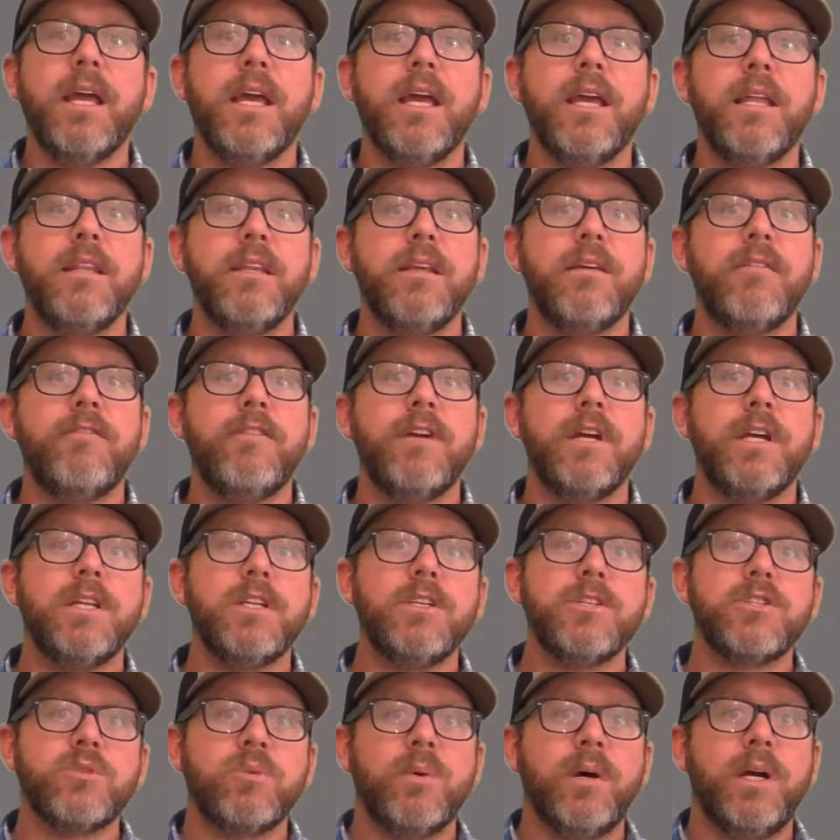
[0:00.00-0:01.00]
In the event
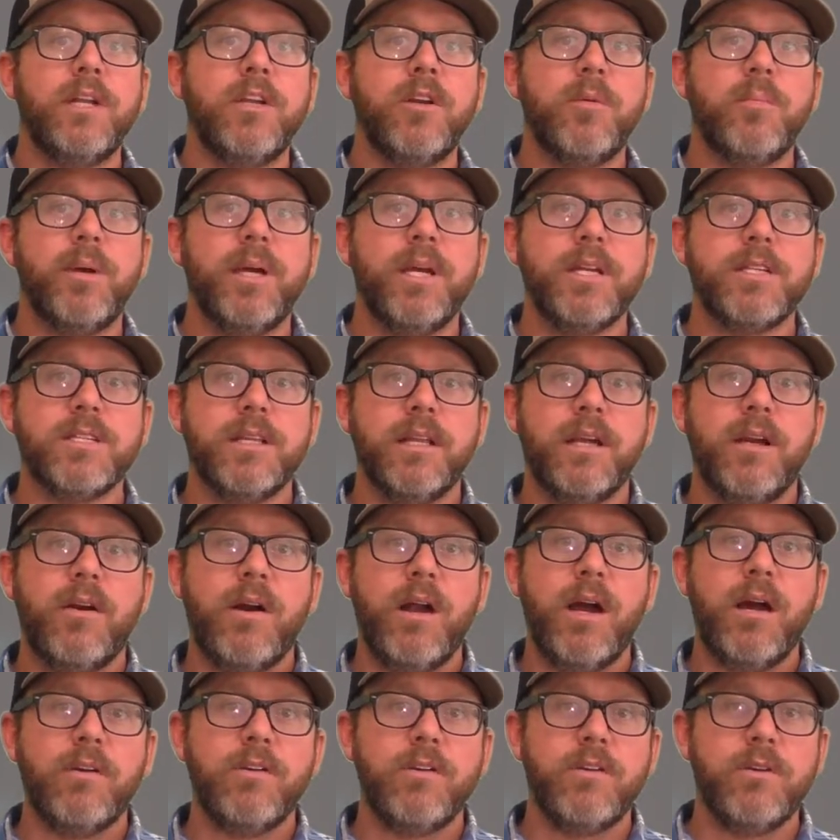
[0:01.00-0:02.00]
you sweat your base
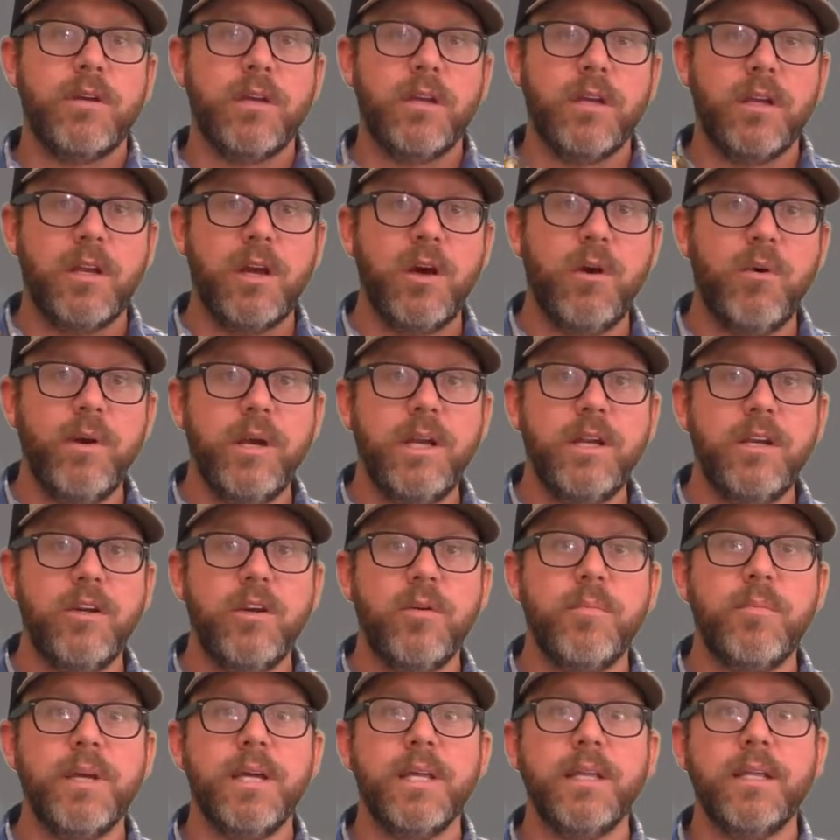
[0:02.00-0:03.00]
layer out, you can go into
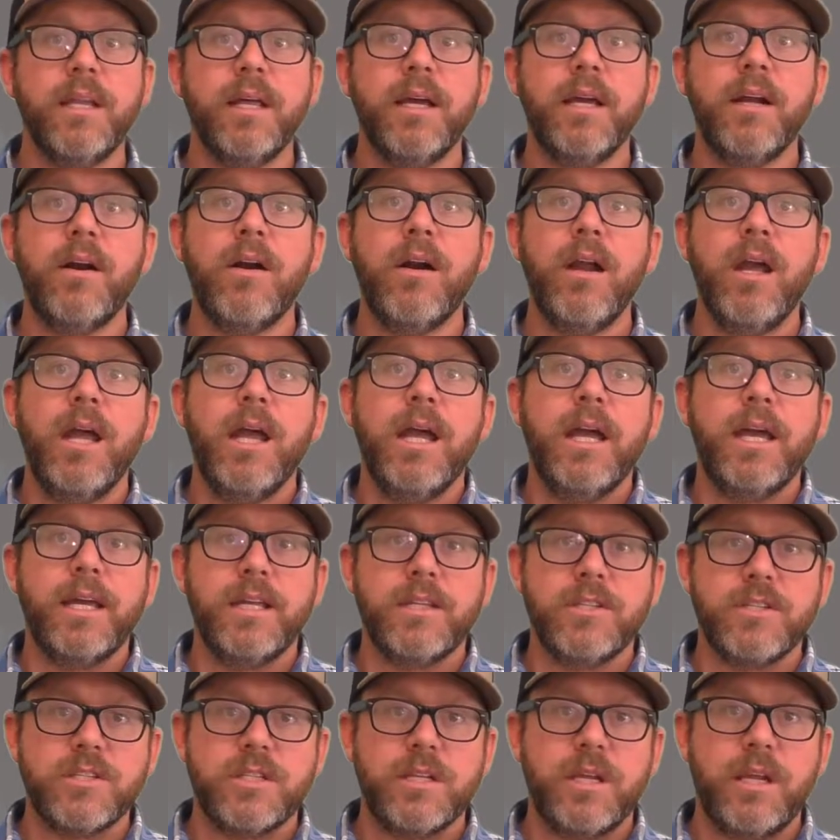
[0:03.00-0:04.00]
your mid layer
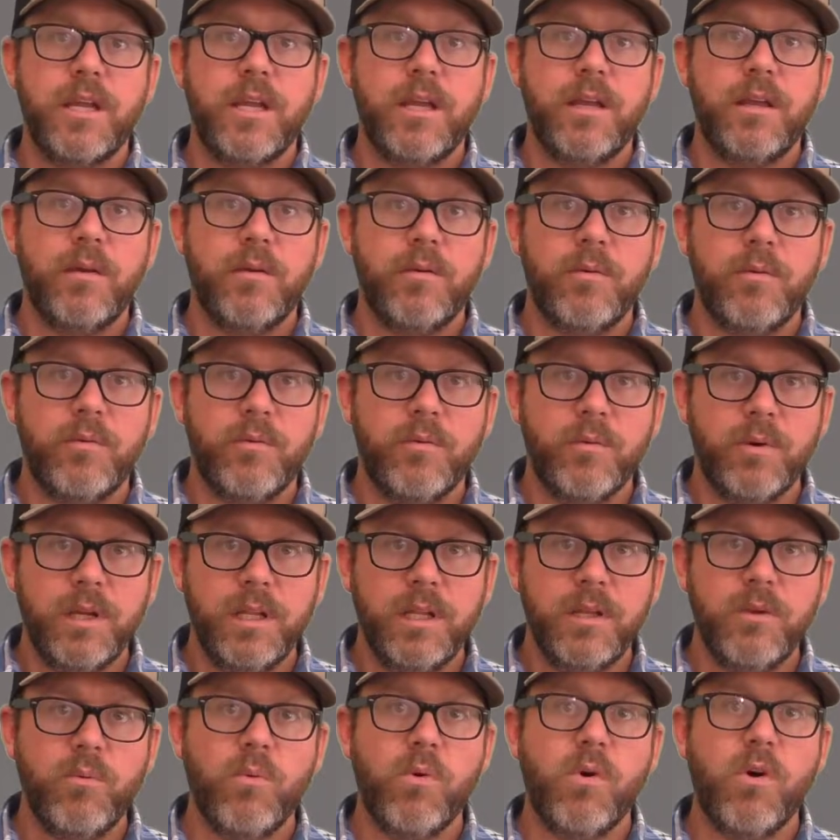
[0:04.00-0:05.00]
and stay
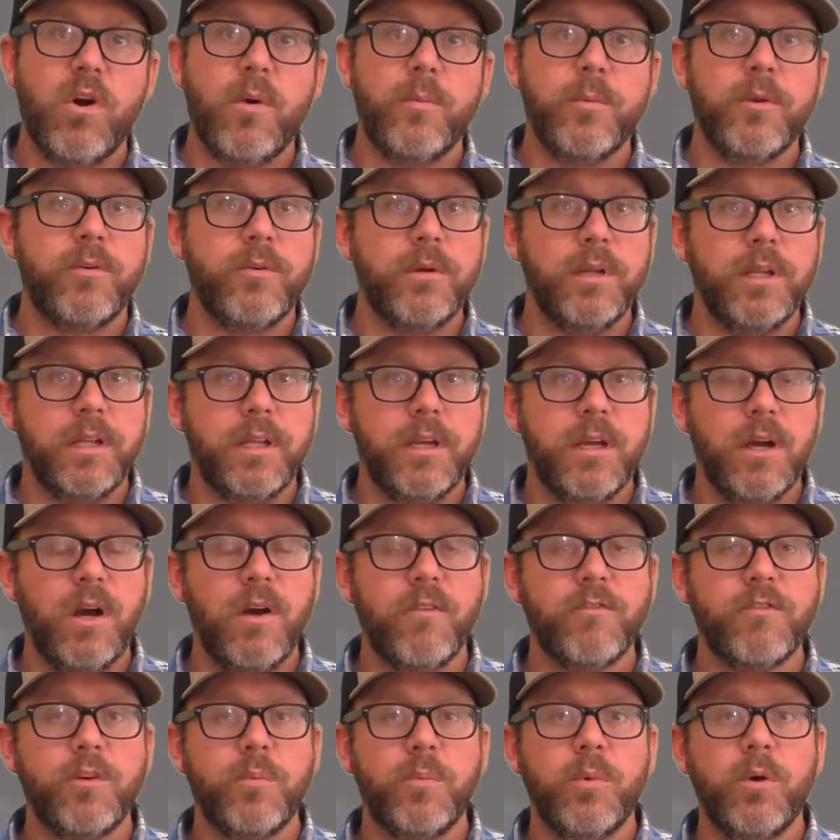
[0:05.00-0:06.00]
really warm and really
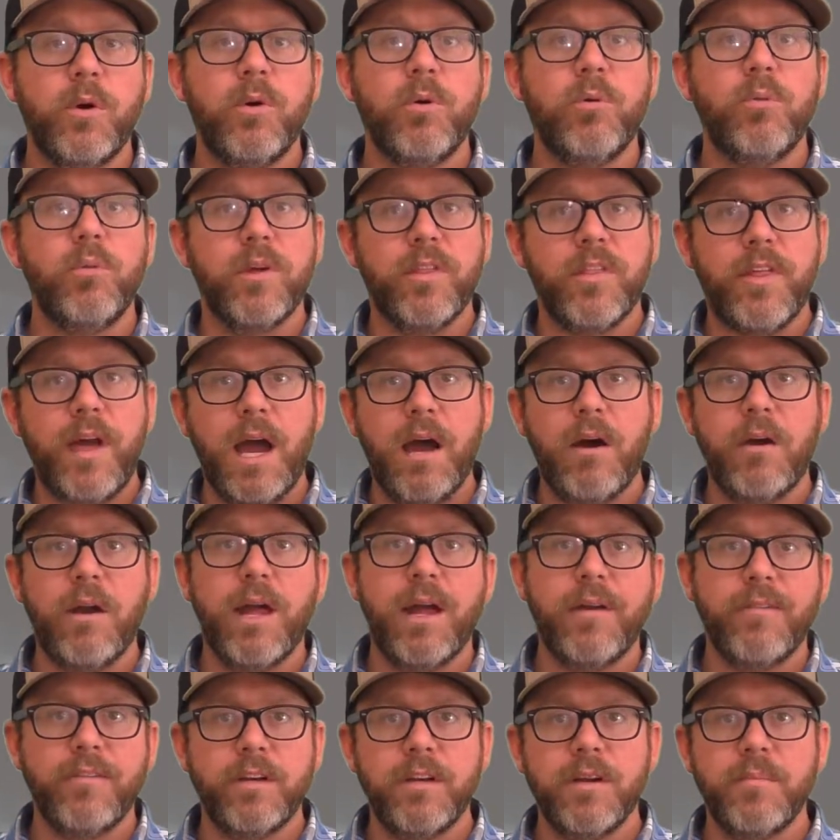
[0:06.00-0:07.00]
comfortable without
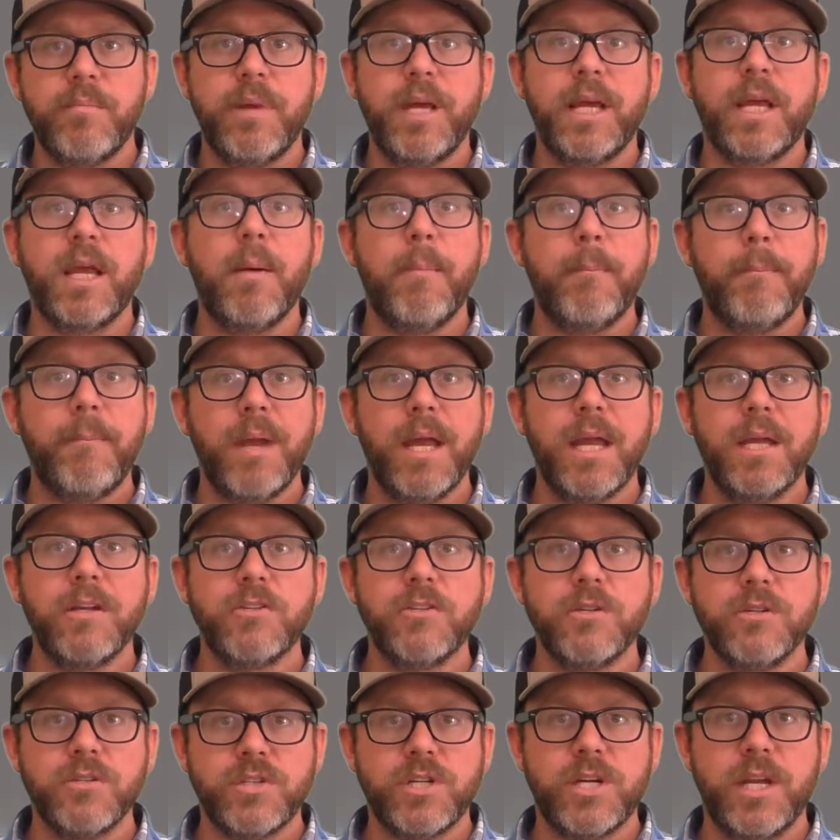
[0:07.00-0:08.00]
having to make a
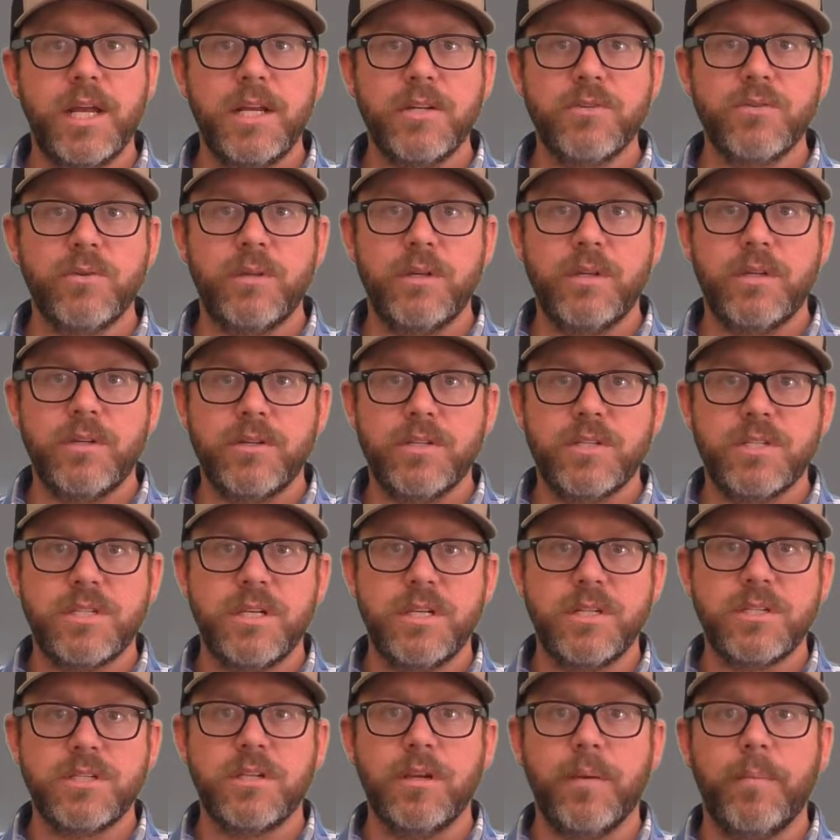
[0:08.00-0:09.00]
major change within your
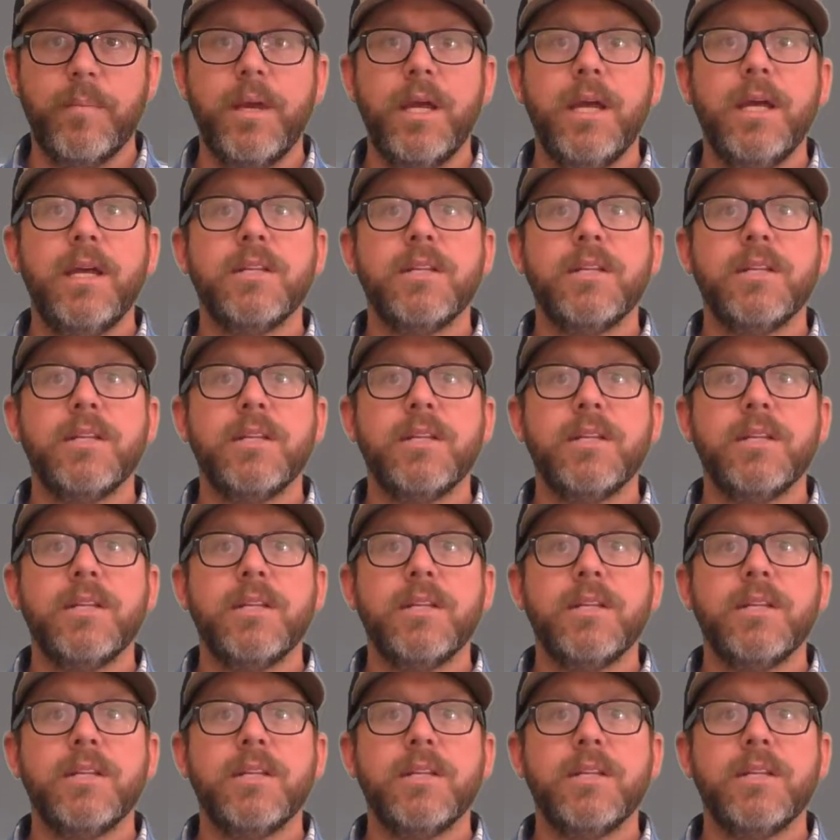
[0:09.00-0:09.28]
system.